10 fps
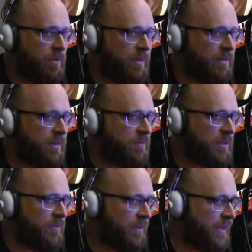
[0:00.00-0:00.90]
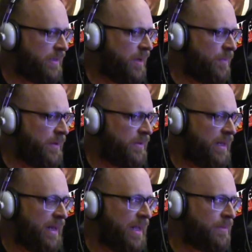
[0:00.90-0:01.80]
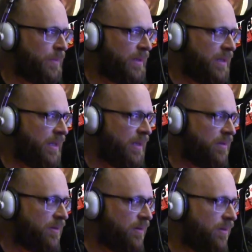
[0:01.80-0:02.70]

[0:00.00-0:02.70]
But it seems like over the last couple years that hasn't been the case.